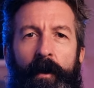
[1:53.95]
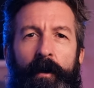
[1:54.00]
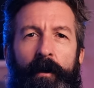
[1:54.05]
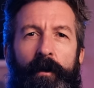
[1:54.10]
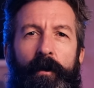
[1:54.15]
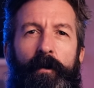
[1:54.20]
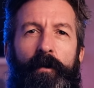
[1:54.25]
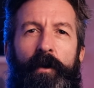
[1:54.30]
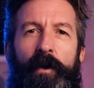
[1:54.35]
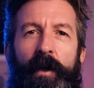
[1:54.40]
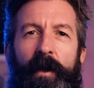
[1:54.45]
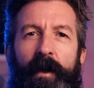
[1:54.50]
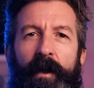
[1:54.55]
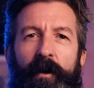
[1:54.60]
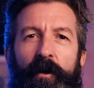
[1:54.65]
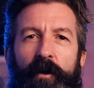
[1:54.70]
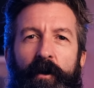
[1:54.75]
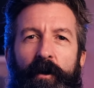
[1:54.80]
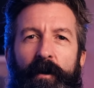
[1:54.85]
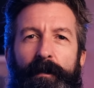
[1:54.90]
usually
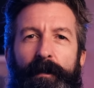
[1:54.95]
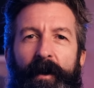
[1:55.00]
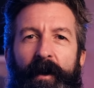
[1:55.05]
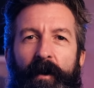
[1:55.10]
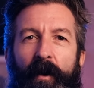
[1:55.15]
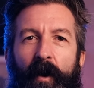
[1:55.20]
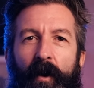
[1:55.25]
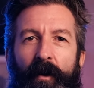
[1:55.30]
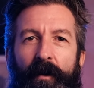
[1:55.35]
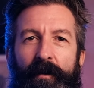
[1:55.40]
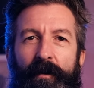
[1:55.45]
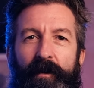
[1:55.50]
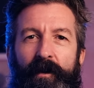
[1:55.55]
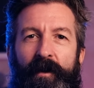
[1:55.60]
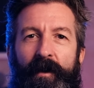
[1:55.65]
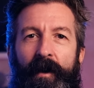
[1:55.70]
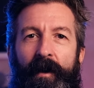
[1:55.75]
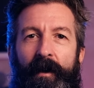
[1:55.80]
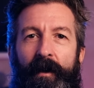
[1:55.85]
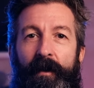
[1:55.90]
just
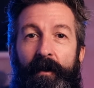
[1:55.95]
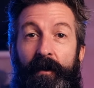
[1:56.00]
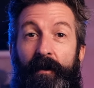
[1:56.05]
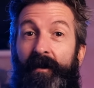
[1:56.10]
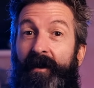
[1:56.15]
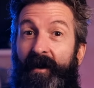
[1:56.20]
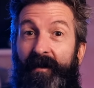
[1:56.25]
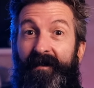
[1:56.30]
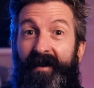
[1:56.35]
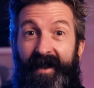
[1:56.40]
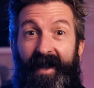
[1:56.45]
because They,